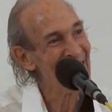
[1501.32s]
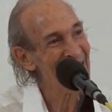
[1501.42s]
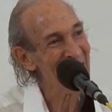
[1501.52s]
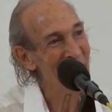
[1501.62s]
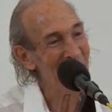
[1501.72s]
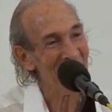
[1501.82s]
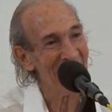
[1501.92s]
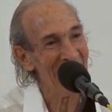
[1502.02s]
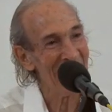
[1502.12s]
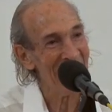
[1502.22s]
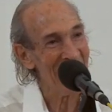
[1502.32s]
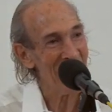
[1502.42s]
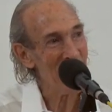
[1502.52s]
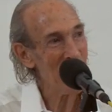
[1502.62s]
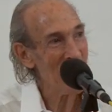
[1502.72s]
So
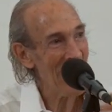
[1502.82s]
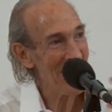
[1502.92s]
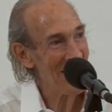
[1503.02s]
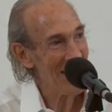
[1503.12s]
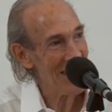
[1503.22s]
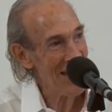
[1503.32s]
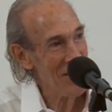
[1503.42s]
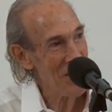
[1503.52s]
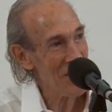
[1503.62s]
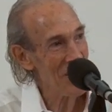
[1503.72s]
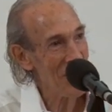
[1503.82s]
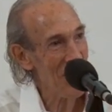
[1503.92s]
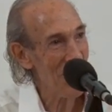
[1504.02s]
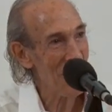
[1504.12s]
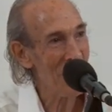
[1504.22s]
you get touches
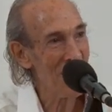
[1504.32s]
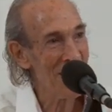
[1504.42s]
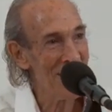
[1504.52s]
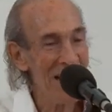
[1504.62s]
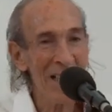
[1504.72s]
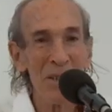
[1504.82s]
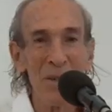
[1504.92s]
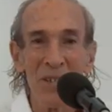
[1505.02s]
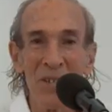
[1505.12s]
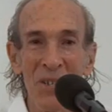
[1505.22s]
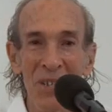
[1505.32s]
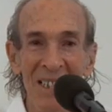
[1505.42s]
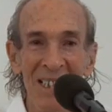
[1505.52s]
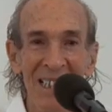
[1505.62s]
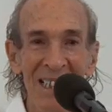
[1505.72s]
of things which
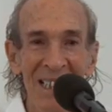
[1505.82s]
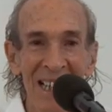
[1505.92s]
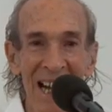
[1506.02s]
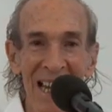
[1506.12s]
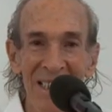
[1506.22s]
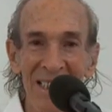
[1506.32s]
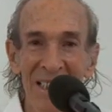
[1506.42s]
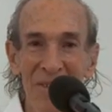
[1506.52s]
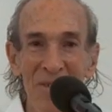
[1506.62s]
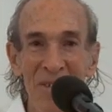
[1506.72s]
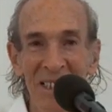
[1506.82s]
either have